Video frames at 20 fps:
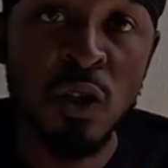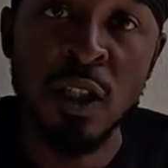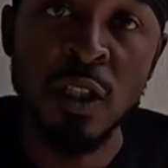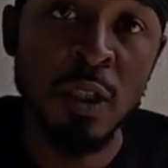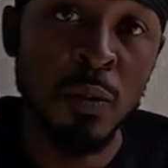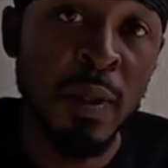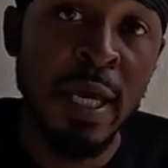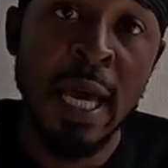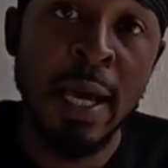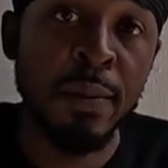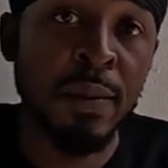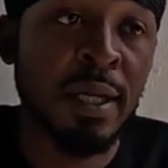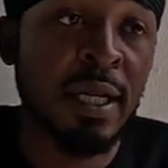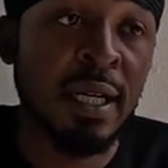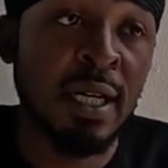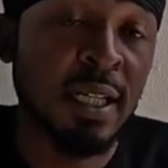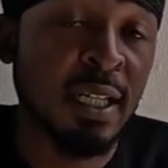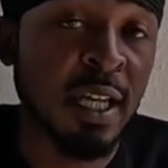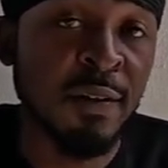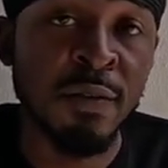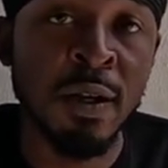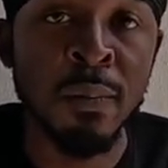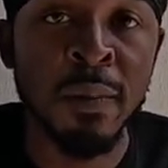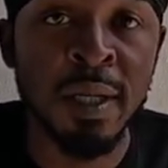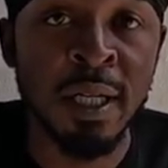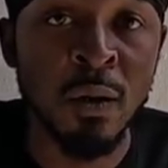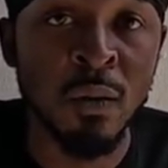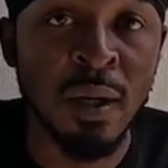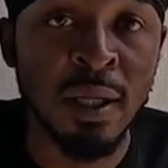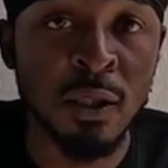should just be able to give your
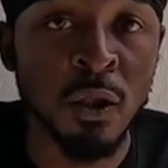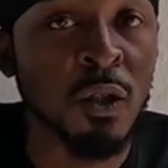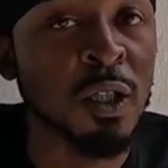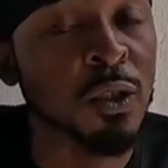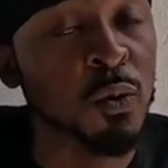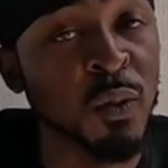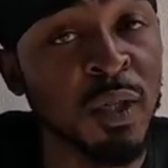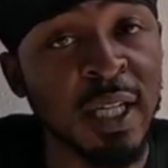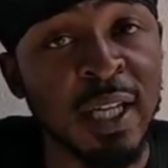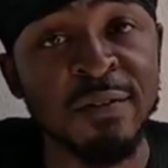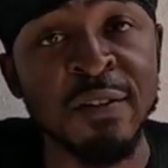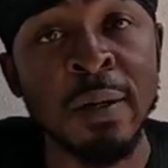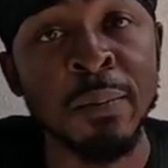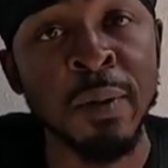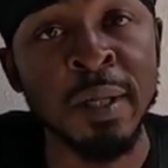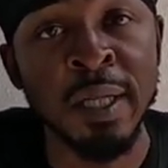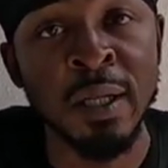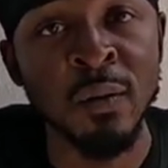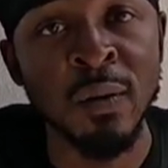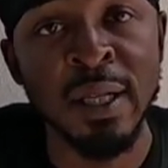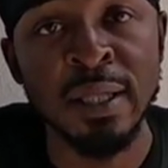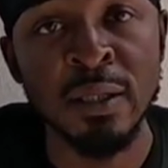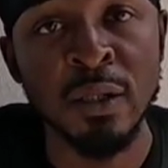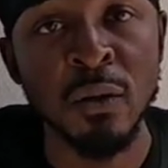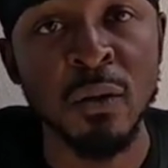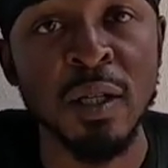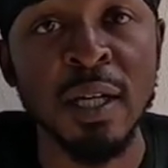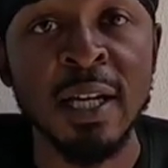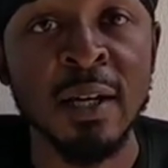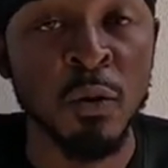money away too, because we give our money away
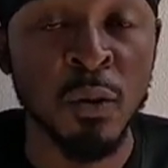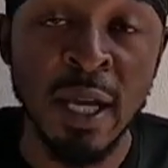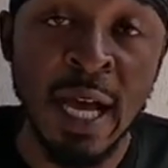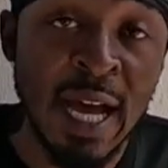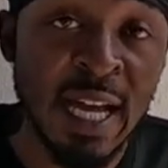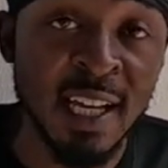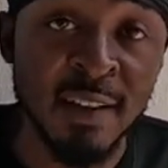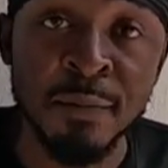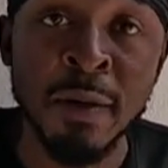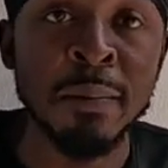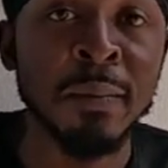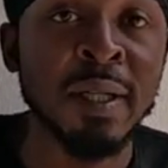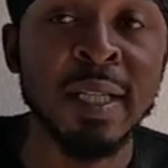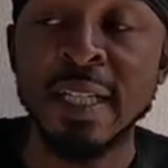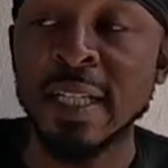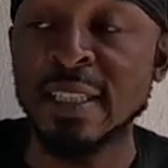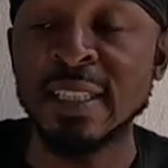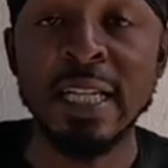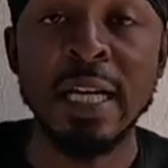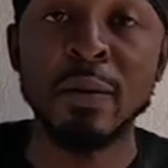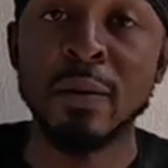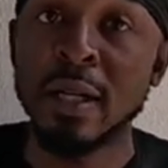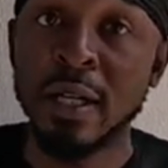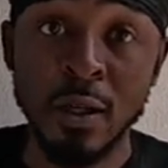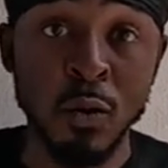too. I give my money to charity.